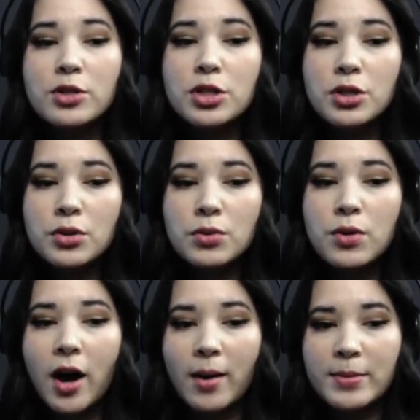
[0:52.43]
2
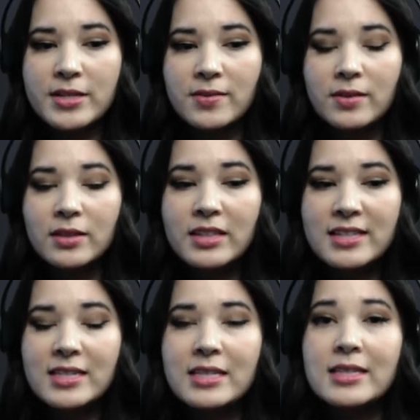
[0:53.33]
copies of the
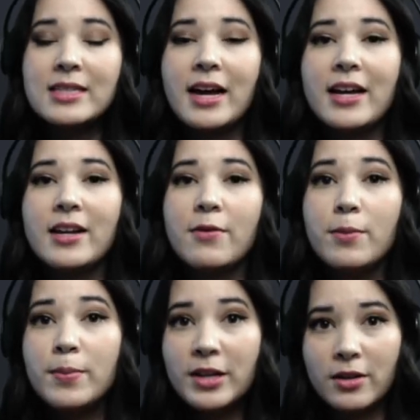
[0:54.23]
list inside of a
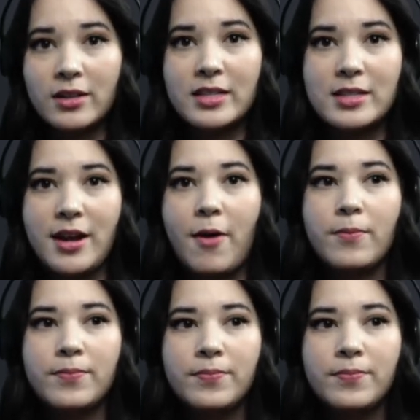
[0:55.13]
bigger list now.